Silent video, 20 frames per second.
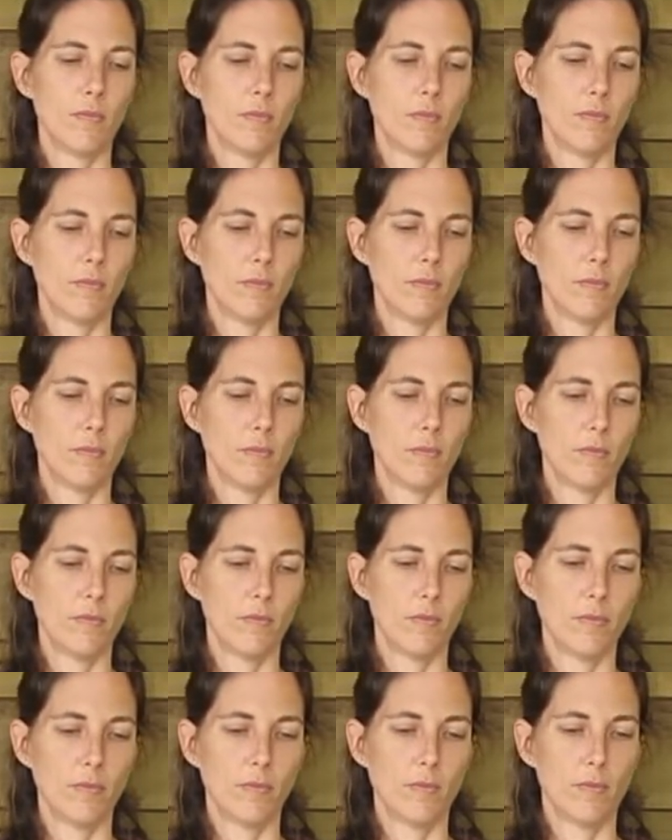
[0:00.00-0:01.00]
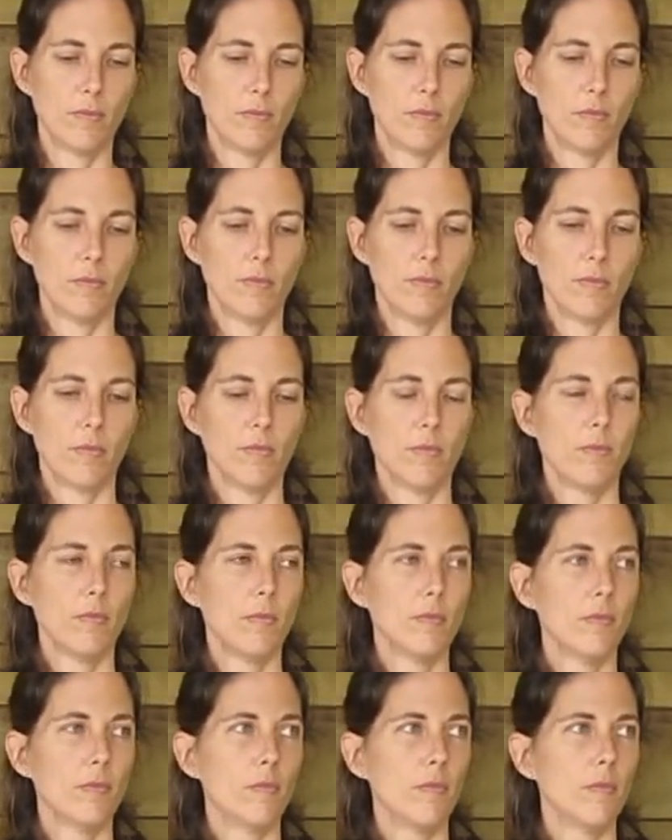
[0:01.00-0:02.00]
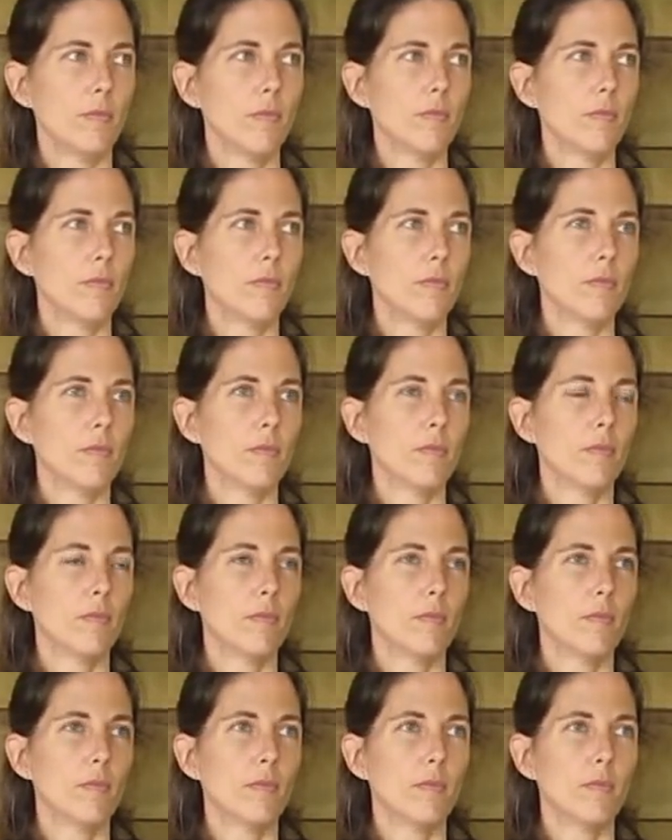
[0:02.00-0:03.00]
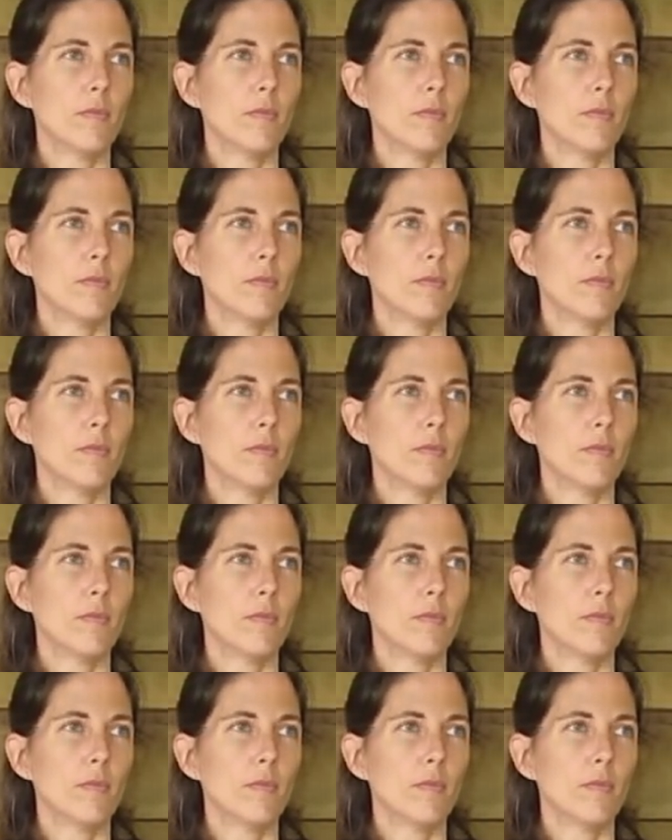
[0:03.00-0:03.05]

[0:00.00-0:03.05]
[no speech]